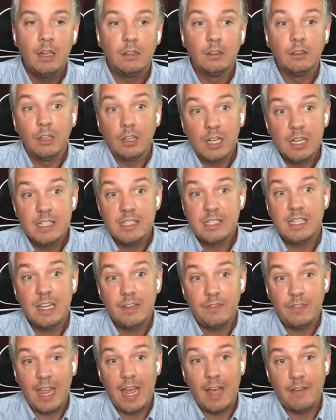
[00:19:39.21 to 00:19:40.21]
look and see
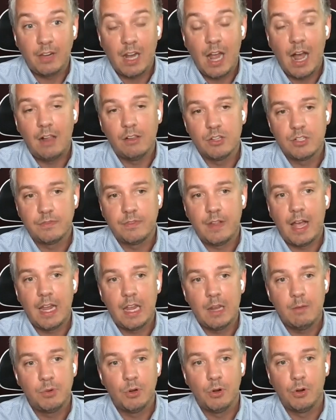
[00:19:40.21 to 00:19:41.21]
if they have a college
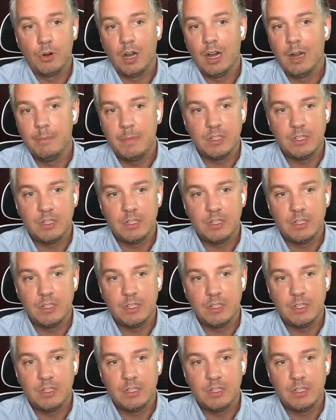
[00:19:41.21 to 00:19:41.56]
fly-in program.